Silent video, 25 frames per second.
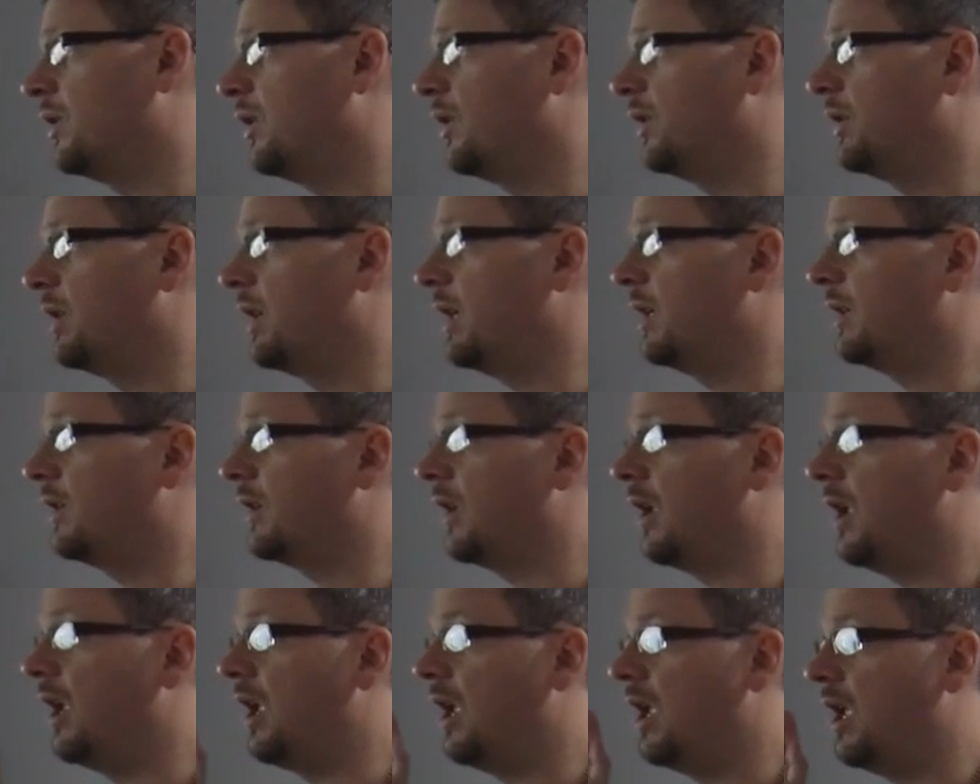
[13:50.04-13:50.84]
does
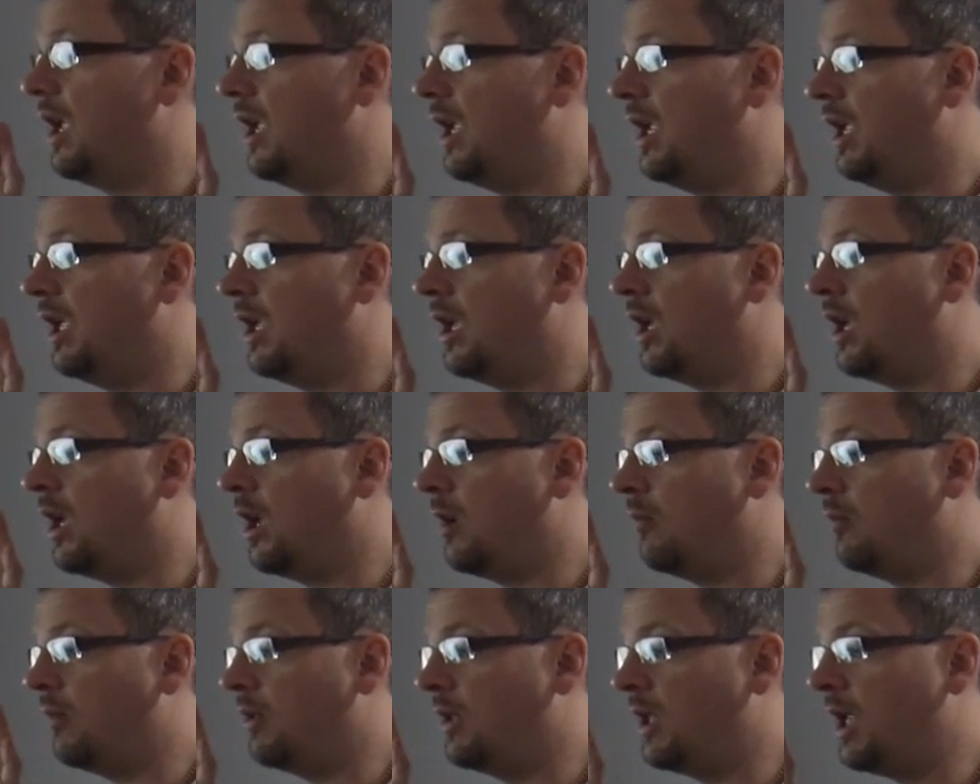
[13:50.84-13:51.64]
is
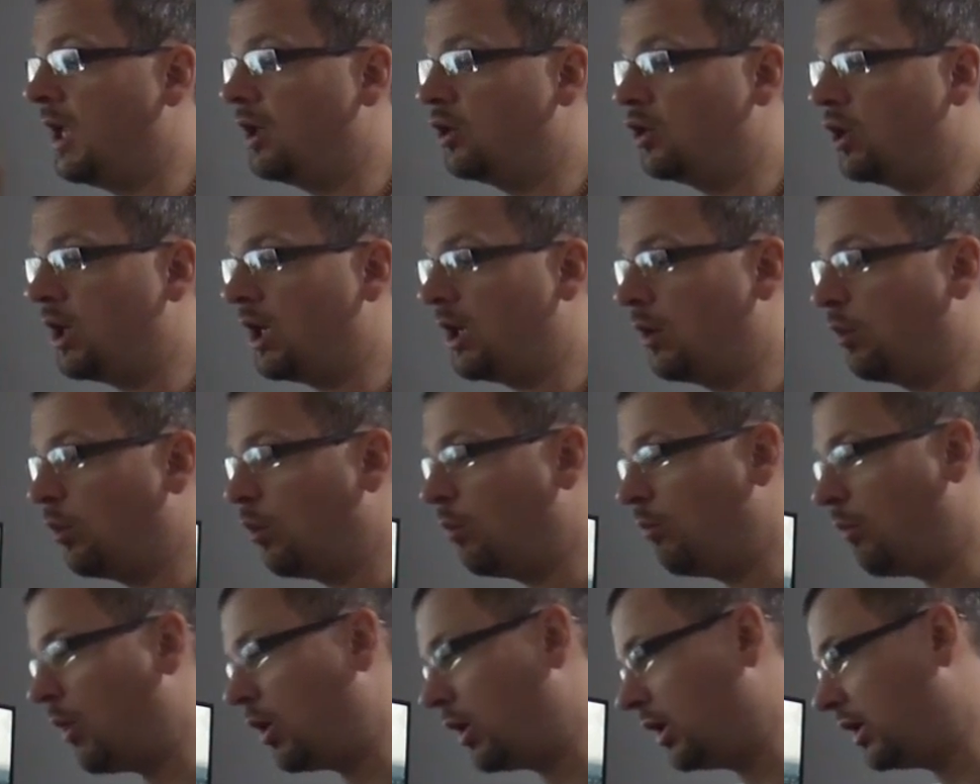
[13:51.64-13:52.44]
the EDTracker
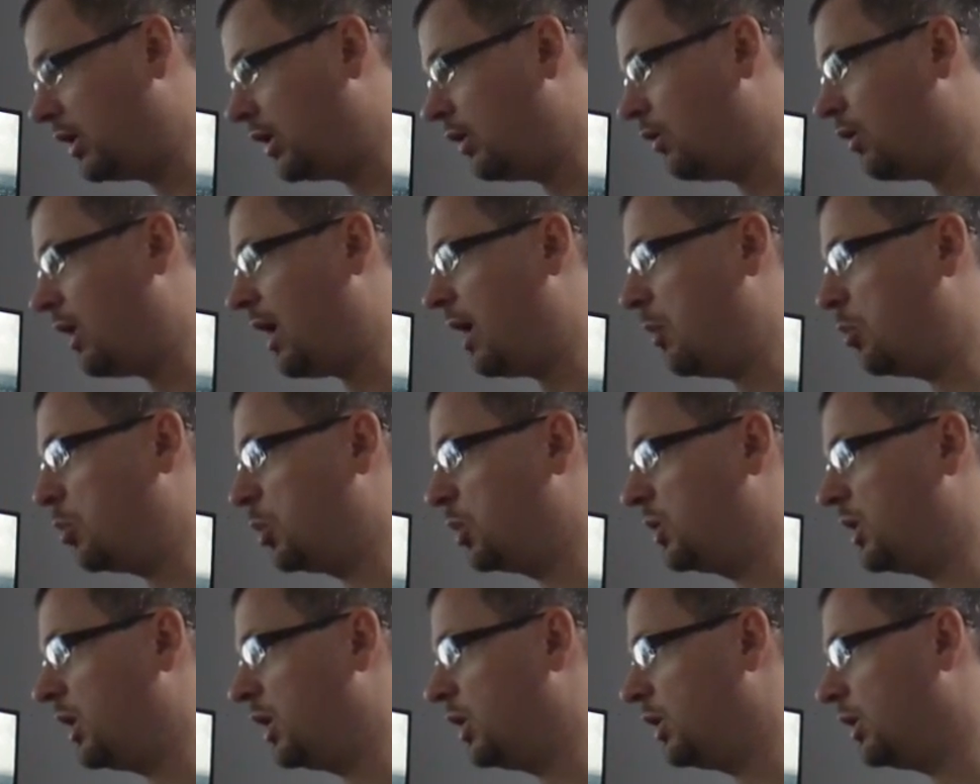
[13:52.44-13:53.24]
will monitor your head
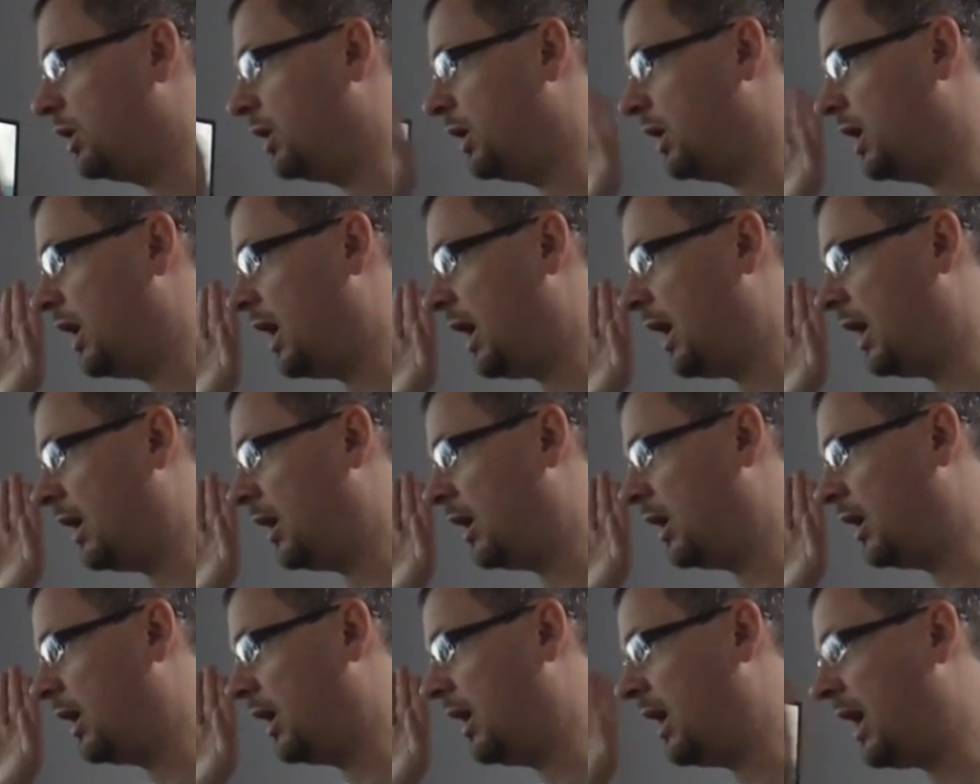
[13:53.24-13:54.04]
position
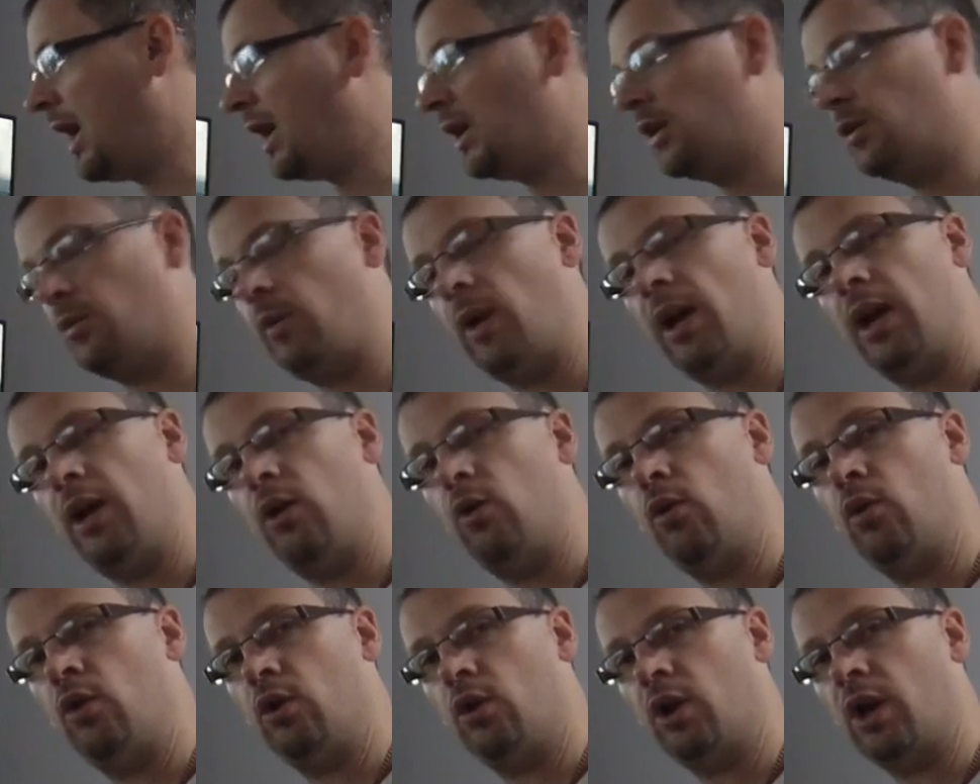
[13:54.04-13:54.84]
and guess where
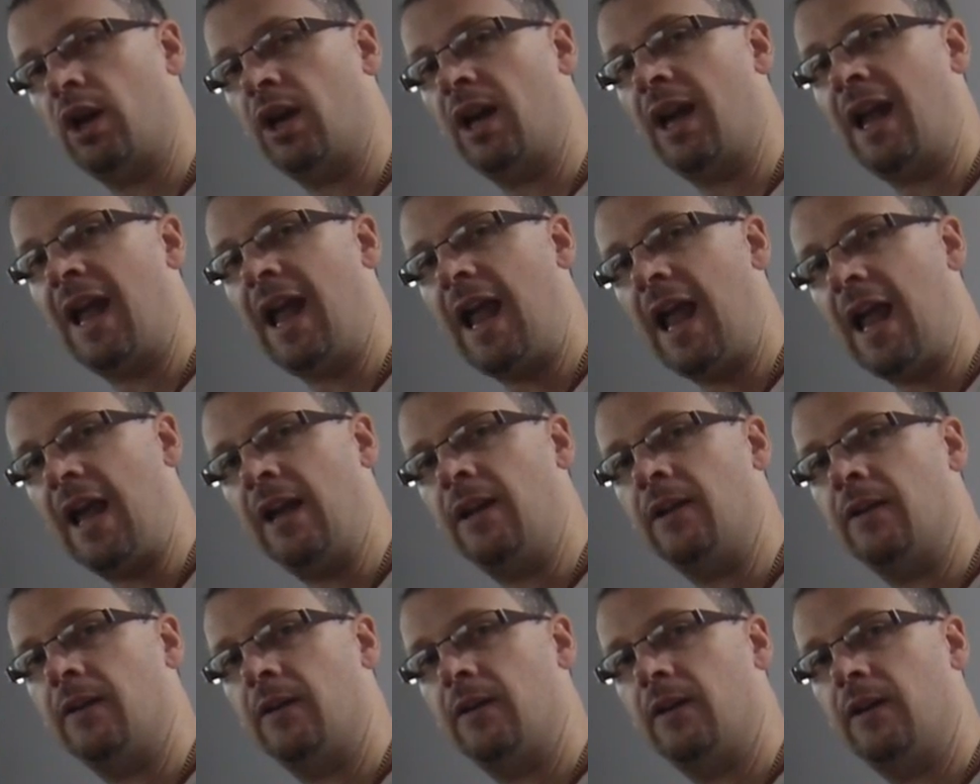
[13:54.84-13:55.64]
you're looking
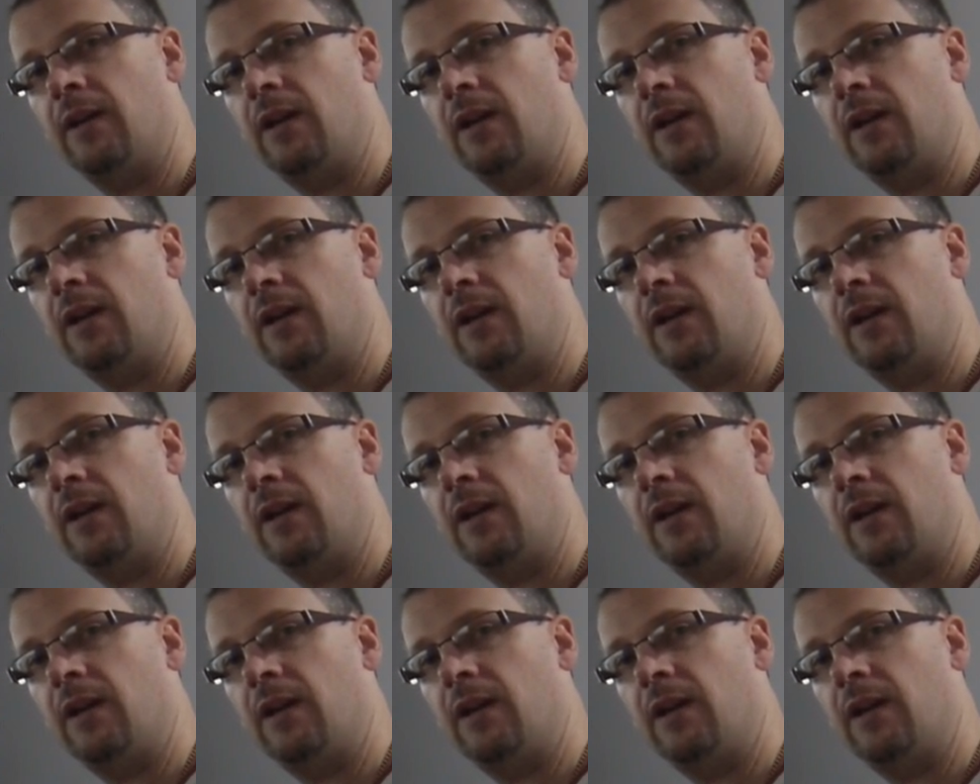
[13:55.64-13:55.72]
ahead,